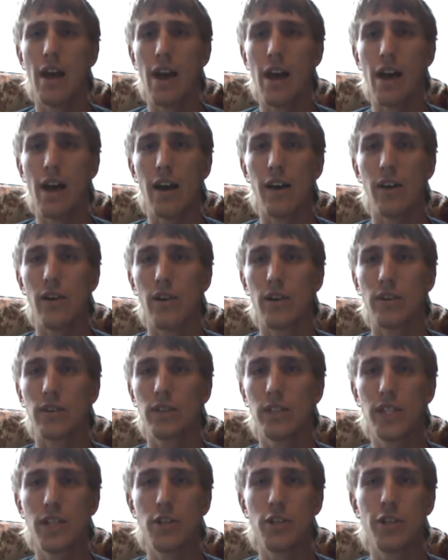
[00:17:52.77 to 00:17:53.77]

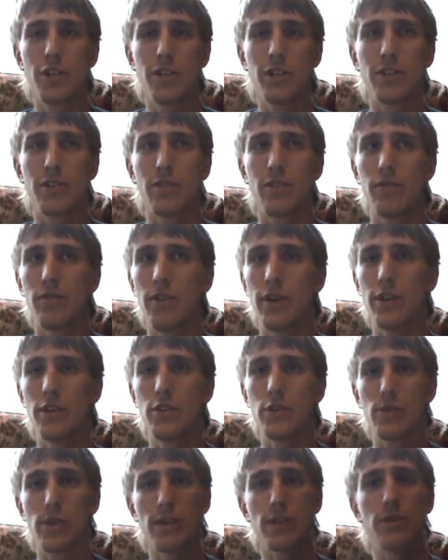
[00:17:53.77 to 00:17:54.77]
glitches and fun
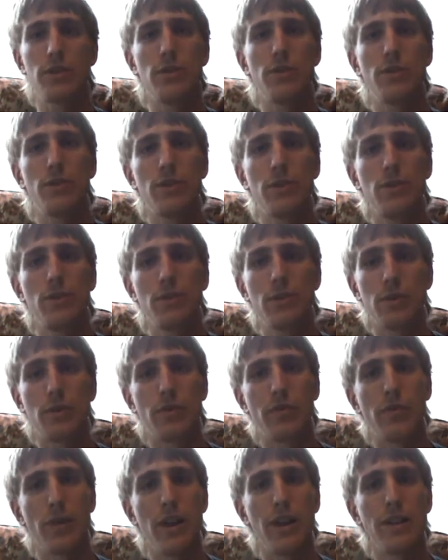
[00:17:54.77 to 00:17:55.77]
tricks you can do with your
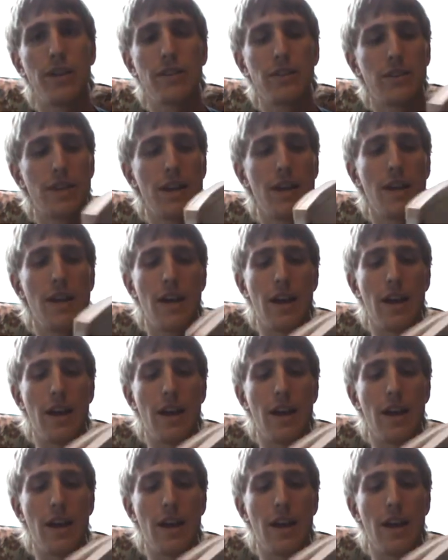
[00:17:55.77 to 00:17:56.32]
friends.